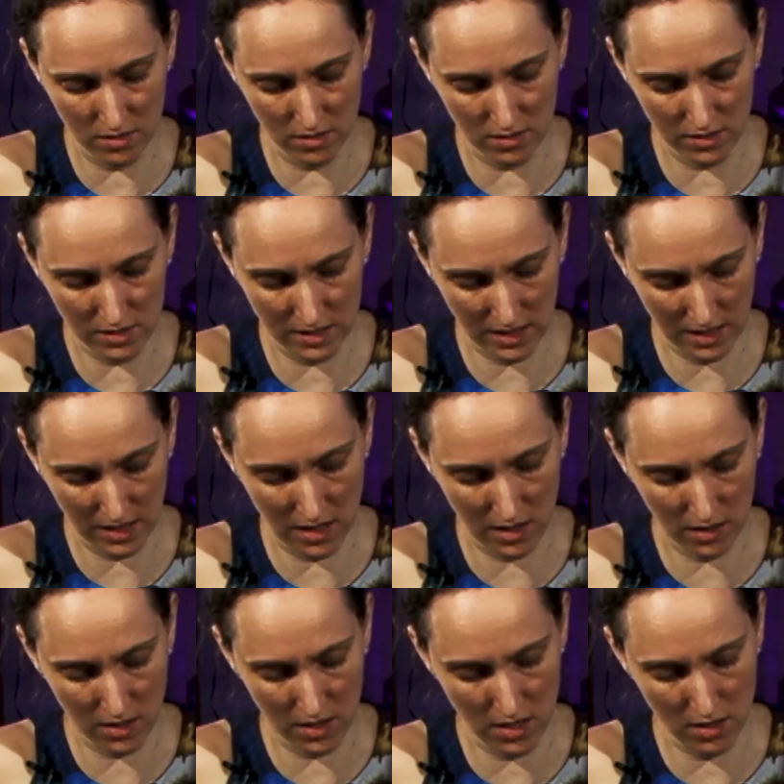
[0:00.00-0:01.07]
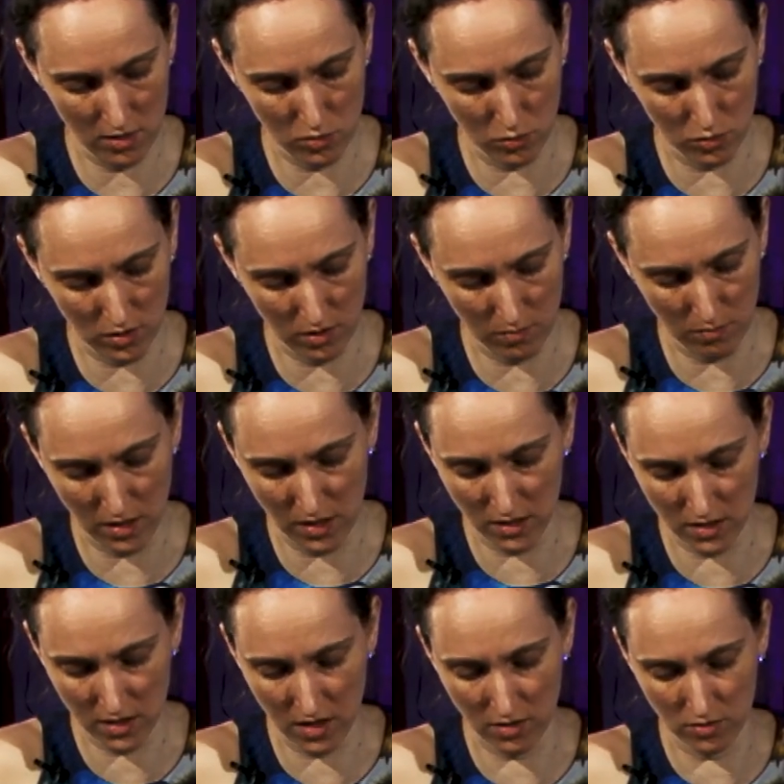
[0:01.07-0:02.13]
sticky clay, so it means
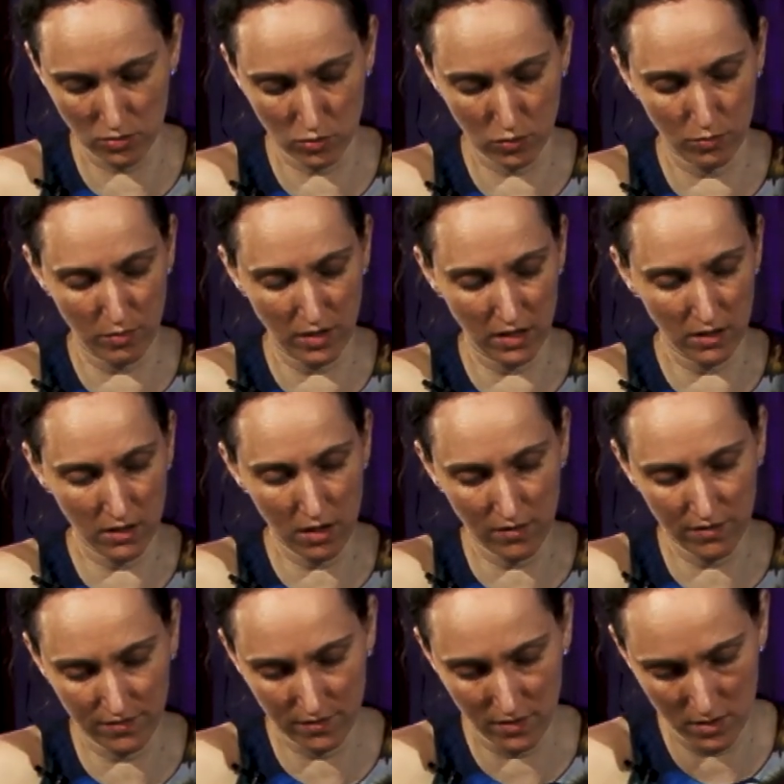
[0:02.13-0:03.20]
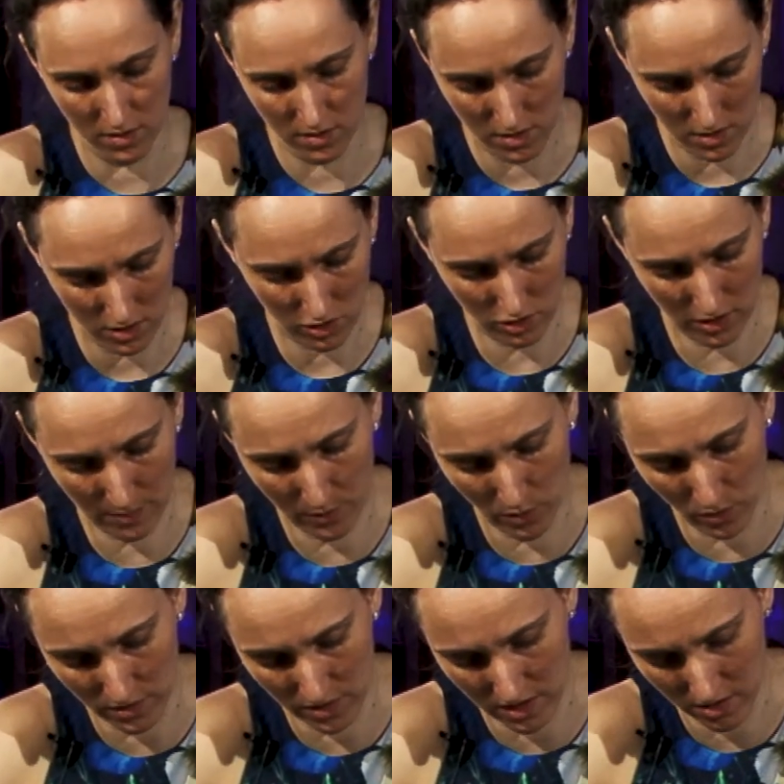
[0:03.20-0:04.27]
that there's going to be enough grip
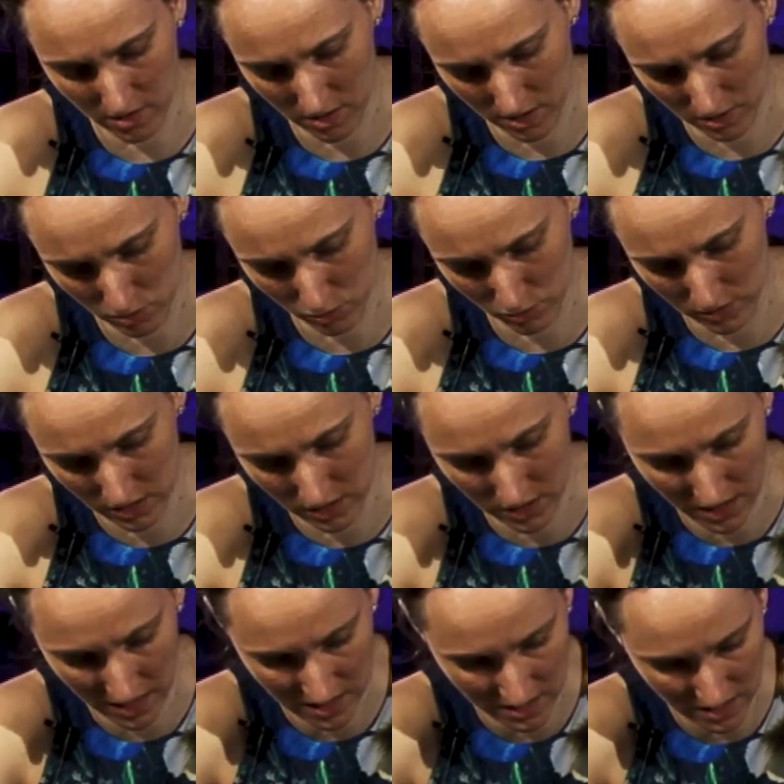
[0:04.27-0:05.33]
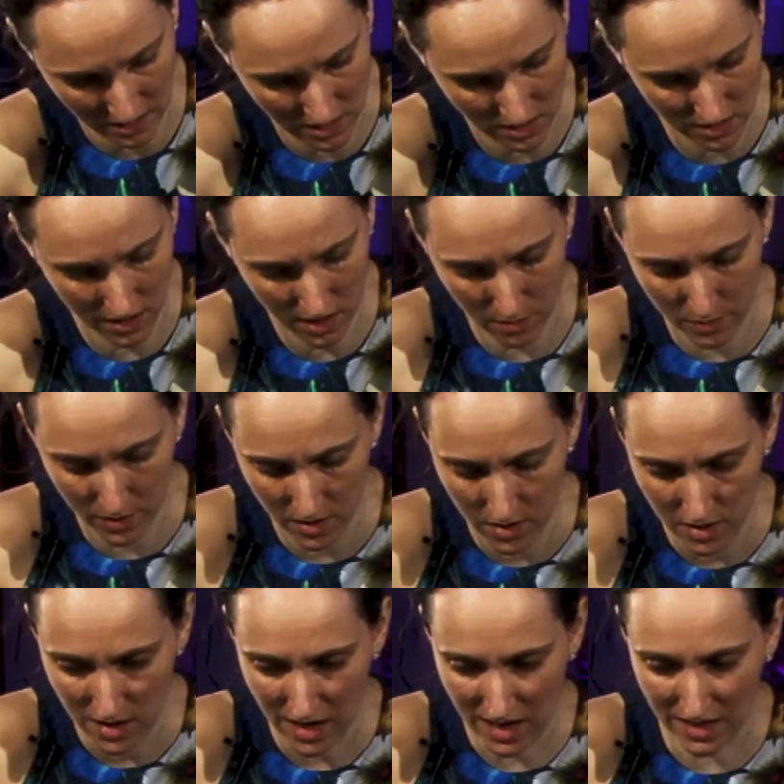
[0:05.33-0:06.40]
on there. I don't need to add any slip.
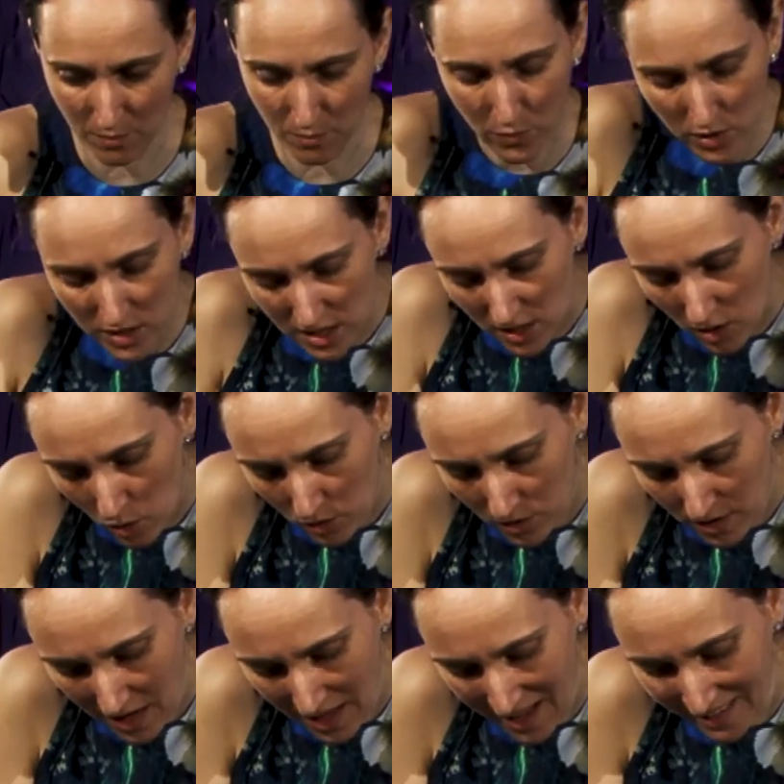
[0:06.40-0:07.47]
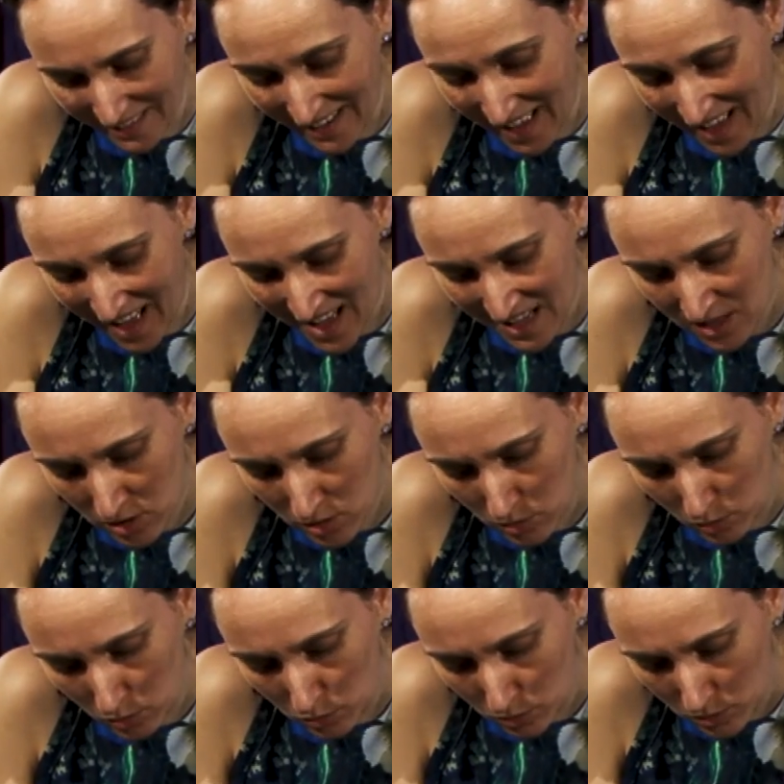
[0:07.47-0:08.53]
And I'm putting it on at an
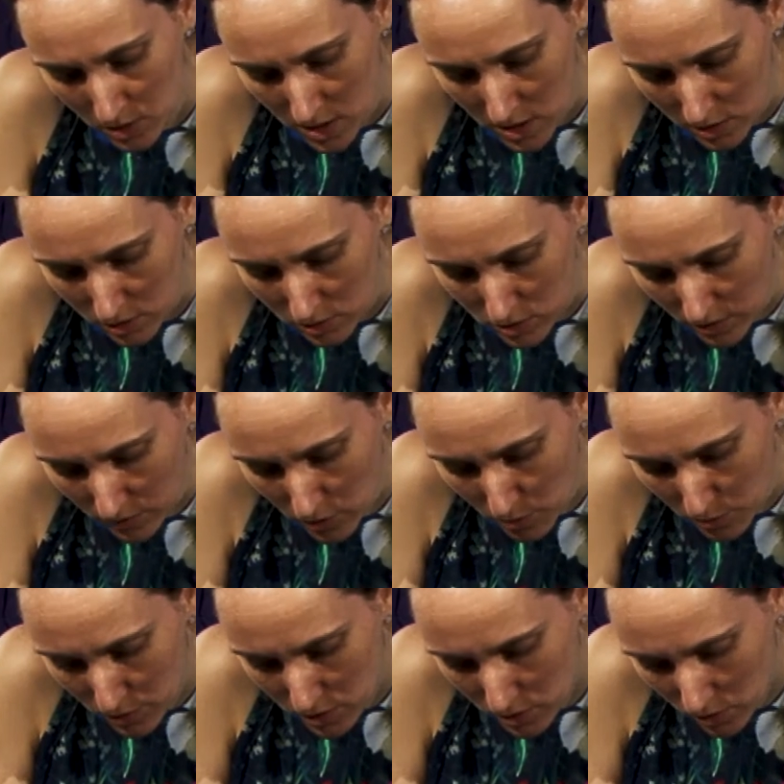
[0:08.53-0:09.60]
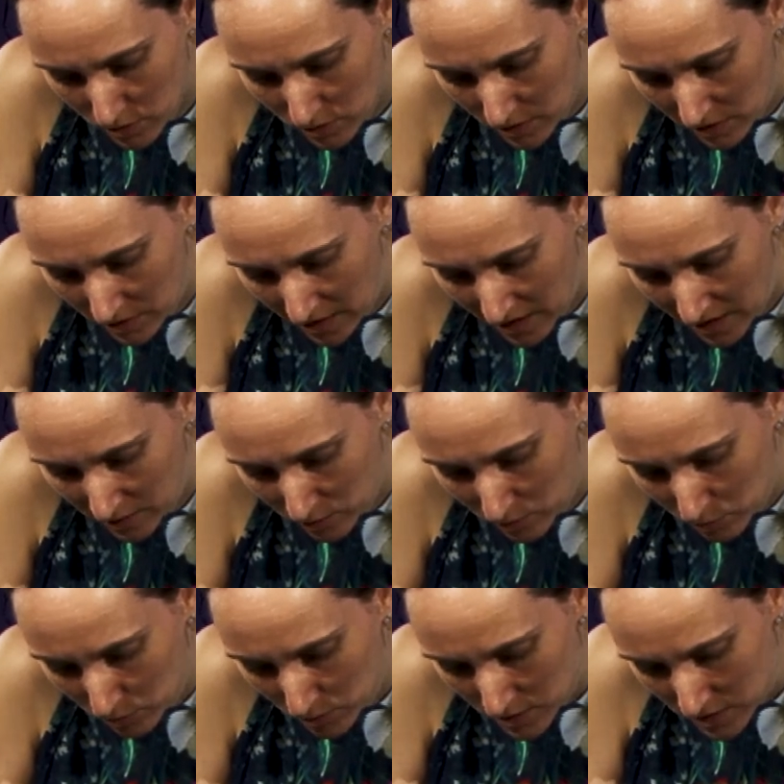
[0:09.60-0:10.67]
angle, because if you put it on at an
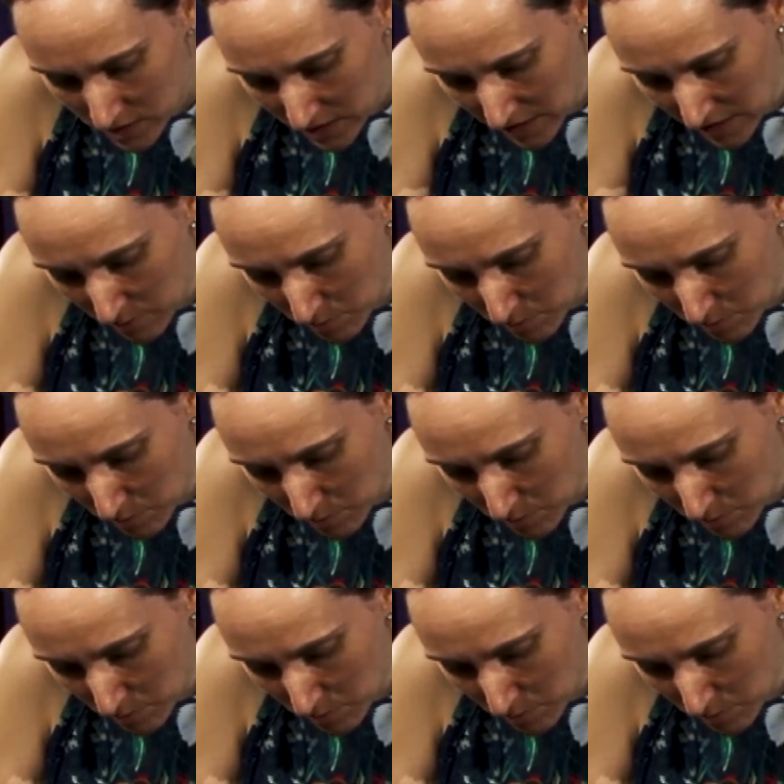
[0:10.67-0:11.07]
angle, it